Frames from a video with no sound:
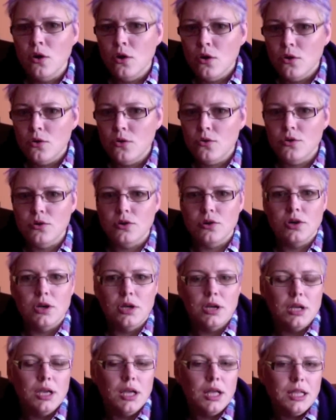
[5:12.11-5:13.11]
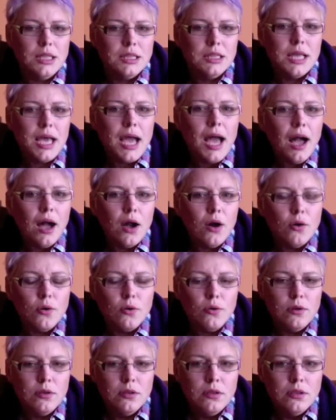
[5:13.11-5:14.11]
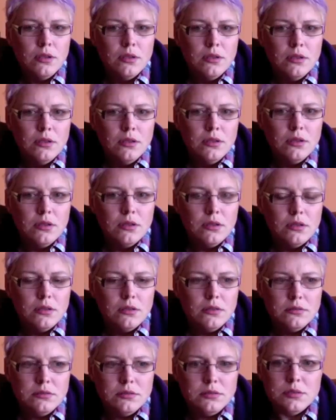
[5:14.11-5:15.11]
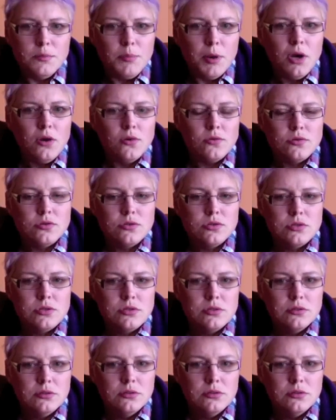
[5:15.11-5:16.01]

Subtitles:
who you're going to allow to post.